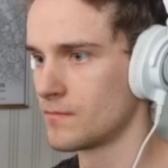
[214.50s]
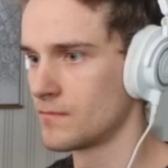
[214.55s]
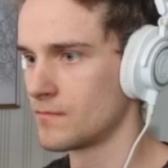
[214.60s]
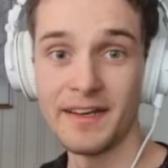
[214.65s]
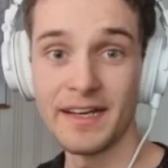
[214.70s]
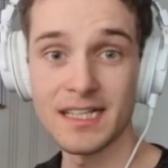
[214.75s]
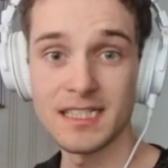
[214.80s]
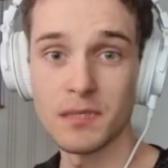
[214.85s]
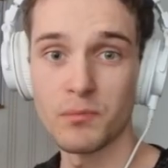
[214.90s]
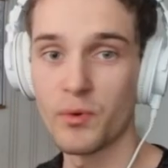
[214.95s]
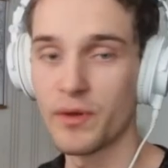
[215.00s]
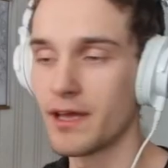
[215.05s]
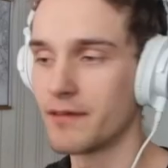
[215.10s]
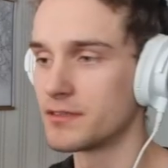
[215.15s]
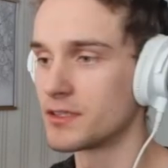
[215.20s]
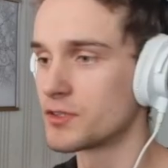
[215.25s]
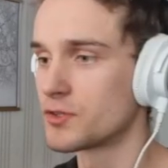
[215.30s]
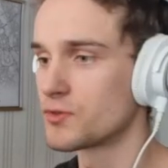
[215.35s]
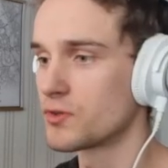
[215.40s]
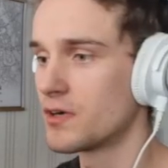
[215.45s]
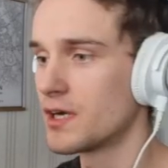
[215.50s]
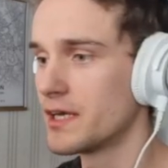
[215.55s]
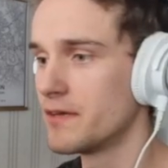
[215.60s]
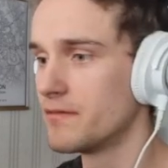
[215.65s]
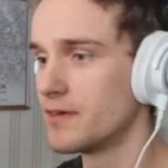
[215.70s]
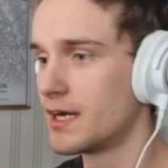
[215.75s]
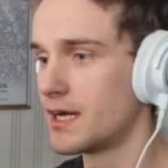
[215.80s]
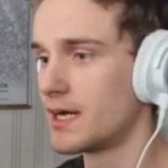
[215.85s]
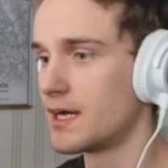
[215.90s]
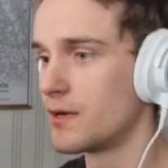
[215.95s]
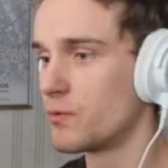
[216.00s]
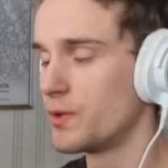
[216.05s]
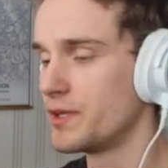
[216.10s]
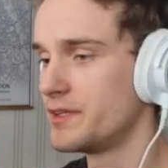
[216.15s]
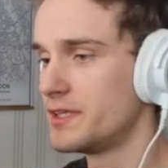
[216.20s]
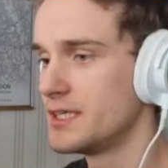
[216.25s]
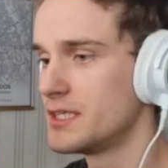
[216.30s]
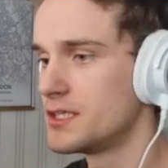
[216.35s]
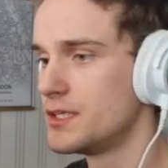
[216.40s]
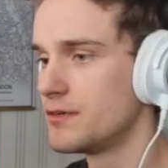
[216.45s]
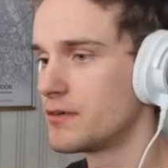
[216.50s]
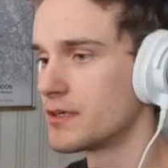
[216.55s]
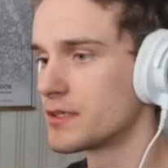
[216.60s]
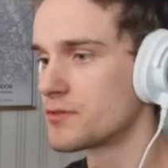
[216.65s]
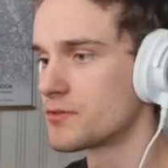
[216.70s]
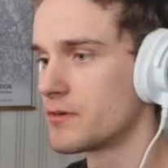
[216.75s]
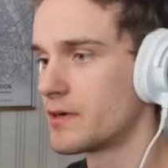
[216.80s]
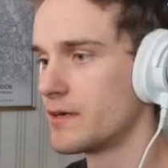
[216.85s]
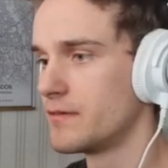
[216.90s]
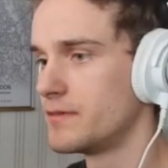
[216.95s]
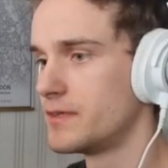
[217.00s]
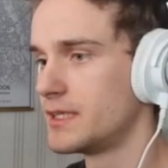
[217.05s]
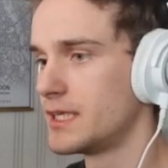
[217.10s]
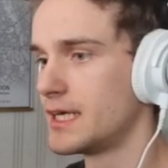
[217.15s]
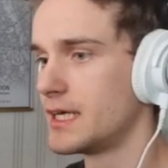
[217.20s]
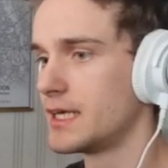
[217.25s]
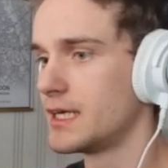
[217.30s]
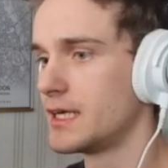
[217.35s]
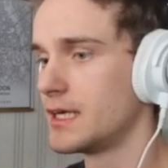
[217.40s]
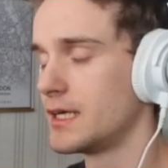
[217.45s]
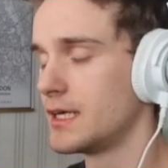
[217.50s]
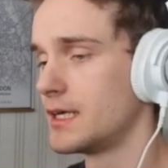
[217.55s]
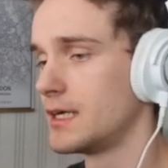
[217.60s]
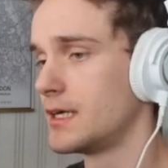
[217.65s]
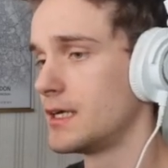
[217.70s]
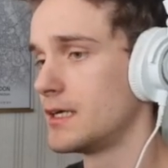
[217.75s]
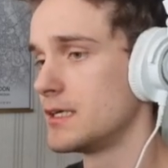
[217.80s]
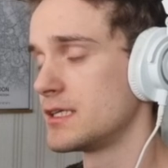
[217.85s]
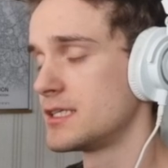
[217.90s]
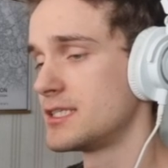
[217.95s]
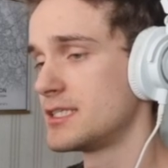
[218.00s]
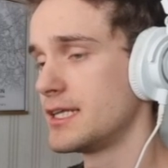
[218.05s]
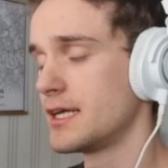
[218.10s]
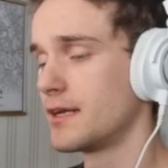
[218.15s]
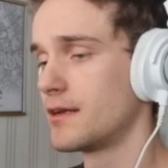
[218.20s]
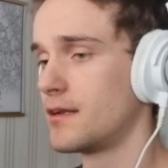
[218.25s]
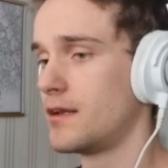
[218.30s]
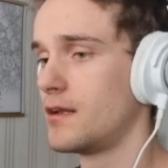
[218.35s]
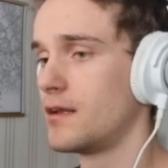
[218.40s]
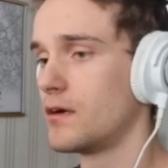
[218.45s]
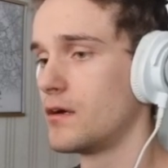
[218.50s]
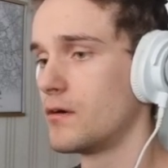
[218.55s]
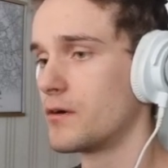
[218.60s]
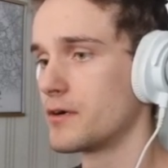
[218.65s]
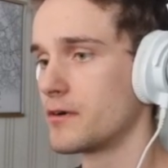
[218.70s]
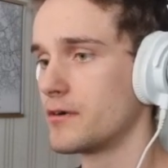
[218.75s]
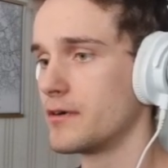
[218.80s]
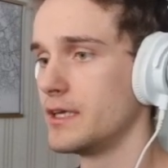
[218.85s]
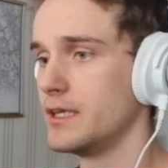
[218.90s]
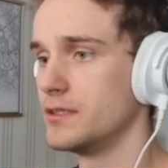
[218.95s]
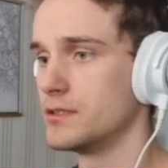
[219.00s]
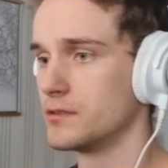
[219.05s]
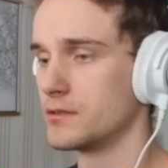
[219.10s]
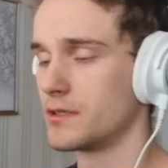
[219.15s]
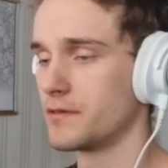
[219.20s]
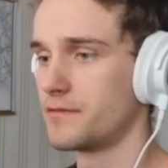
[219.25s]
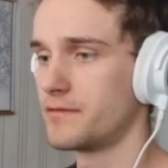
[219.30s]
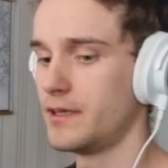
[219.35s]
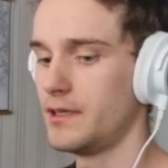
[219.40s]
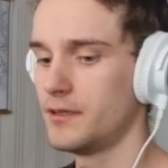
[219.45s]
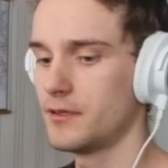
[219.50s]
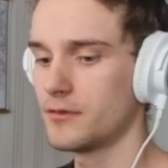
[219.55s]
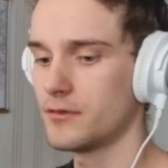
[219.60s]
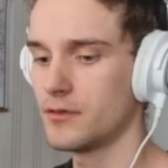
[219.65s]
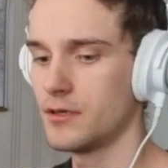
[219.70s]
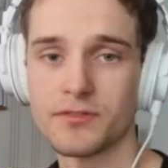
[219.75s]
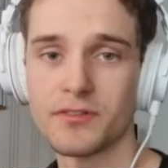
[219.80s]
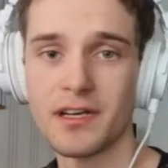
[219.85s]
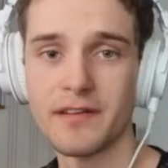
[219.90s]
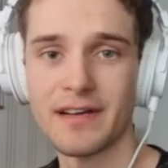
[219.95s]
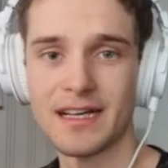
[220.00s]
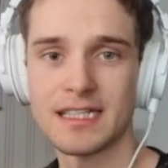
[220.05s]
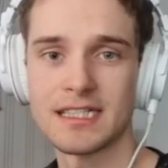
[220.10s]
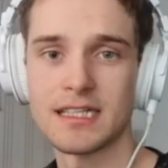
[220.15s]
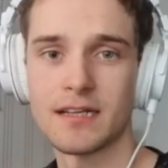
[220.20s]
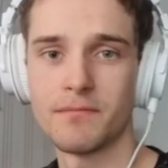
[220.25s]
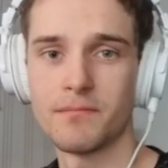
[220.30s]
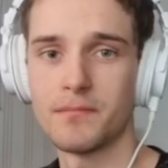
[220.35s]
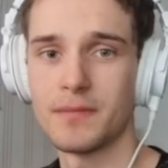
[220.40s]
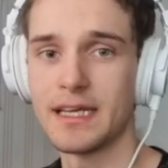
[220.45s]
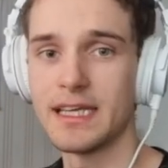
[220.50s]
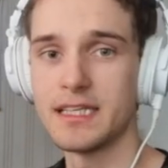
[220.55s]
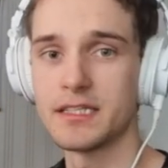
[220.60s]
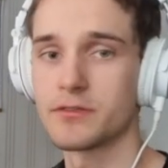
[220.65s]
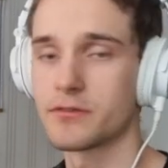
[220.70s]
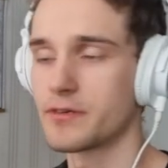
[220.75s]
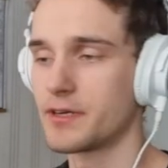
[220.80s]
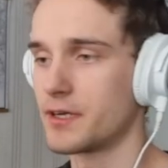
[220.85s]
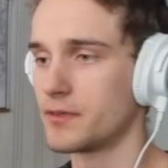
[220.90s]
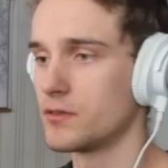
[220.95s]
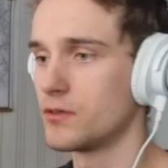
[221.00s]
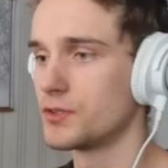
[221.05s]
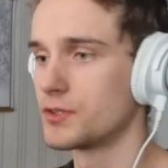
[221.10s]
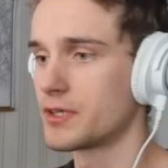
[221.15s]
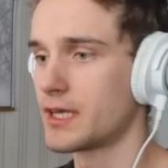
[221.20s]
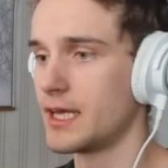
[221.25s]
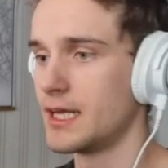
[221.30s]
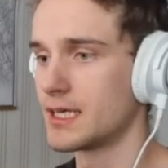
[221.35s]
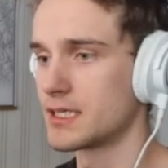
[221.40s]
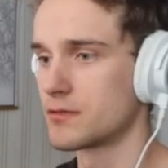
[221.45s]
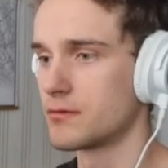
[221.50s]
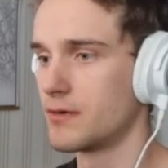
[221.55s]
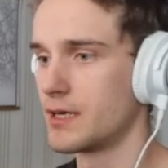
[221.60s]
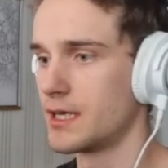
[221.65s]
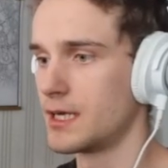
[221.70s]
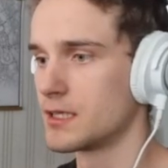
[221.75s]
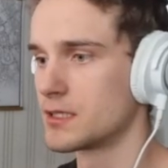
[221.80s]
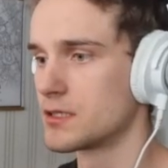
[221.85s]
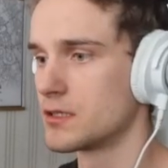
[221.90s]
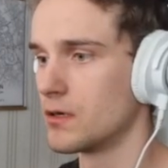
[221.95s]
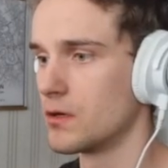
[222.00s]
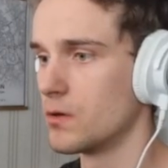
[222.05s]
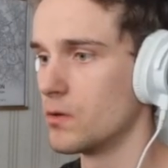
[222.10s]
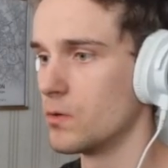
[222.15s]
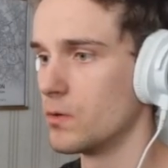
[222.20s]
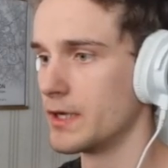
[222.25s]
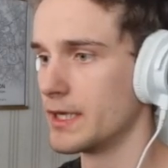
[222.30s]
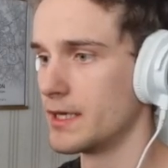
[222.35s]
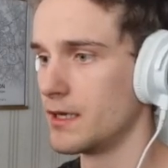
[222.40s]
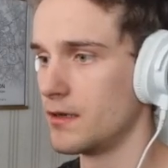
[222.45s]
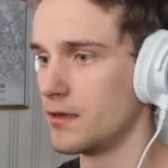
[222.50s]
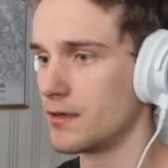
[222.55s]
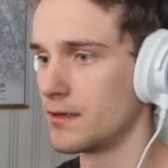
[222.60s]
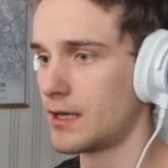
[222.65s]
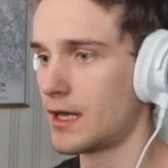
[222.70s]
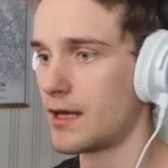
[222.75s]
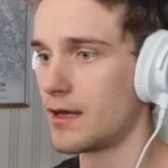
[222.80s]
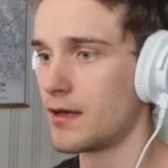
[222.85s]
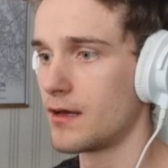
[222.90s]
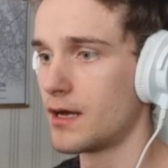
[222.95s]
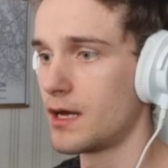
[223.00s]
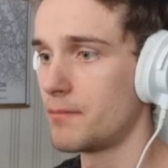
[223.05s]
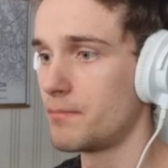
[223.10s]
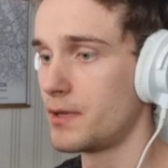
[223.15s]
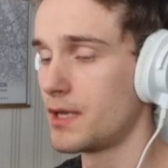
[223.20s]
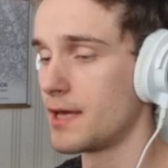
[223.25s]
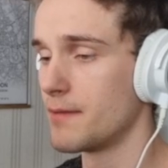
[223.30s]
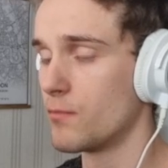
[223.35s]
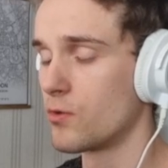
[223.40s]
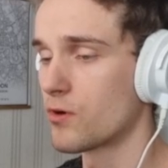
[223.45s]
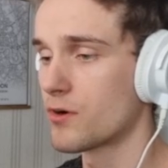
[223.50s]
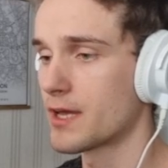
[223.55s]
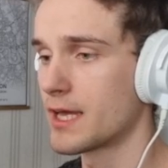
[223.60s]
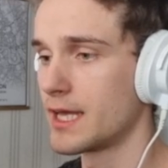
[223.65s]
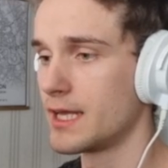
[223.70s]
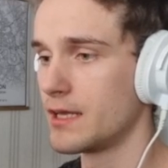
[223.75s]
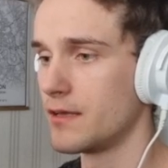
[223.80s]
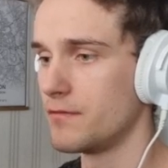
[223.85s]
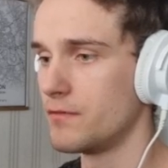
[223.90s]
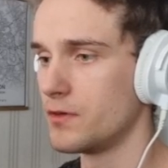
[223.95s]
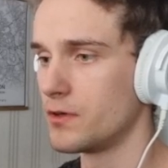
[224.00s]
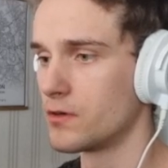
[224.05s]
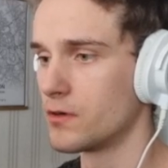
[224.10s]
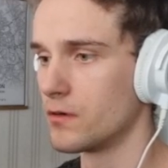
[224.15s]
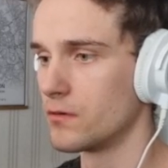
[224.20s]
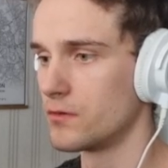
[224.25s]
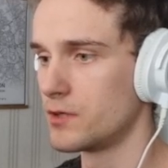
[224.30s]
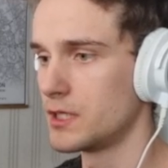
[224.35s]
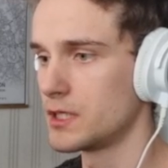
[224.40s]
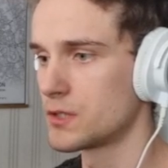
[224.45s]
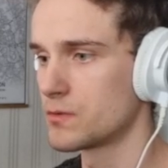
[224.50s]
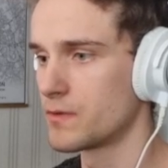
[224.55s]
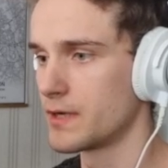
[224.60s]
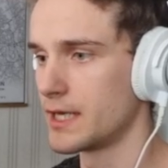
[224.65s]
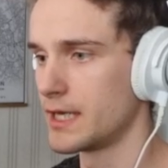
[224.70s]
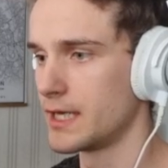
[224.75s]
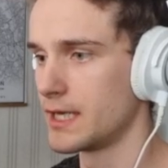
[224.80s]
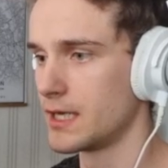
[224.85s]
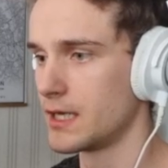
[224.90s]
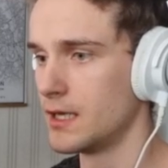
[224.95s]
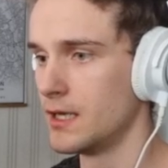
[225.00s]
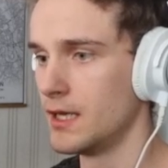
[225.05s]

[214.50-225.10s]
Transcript: Next up we have the drive. With this you can drive the signal hotter into the filter. Drive has some integrated auto gain as well, so it'll apply more gain if you go this way